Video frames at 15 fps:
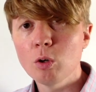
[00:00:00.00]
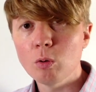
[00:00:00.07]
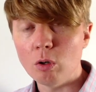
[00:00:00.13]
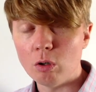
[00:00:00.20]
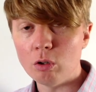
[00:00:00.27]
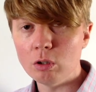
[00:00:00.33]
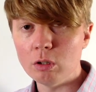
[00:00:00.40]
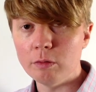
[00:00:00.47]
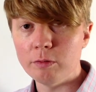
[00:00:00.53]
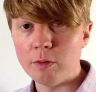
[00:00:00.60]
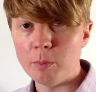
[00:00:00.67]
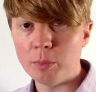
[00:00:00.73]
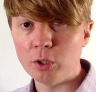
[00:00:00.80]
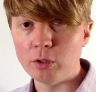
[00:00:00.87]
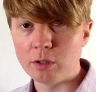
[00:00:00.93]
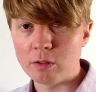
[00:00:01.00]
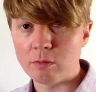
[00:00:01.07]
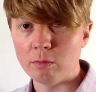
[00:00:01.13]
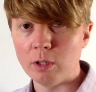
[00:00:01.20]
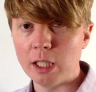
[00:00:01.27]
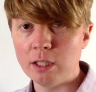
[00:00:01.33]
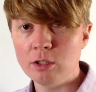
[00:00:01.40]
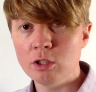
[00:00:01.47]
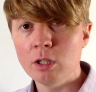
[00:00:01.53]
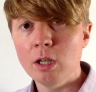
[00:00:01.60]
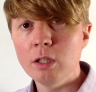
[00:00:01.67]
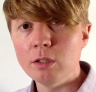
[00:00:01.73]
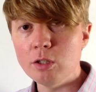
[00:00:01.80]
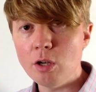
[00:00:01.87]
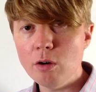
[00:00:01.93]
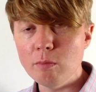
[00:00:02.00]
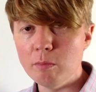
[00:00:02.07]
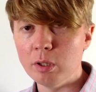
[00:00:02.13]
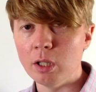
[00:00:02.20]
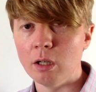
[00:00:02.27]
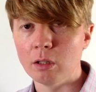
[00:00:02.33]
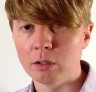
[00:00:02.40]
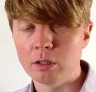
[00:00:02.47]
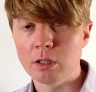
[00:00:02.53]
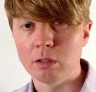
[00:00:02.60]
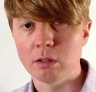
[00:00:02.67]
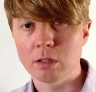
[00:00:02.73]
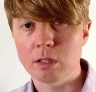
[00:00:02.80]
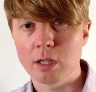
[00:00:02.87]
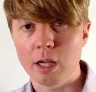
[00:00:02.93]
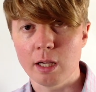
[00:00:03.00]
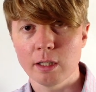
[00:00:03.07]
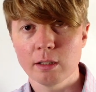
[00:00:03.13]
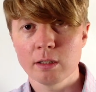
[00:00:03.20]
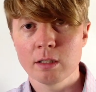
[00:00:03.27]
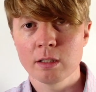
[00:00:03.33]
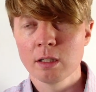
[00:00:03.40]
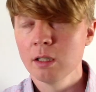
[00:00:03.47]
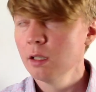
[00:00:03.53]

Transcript: all of the points of which don't belong to your set.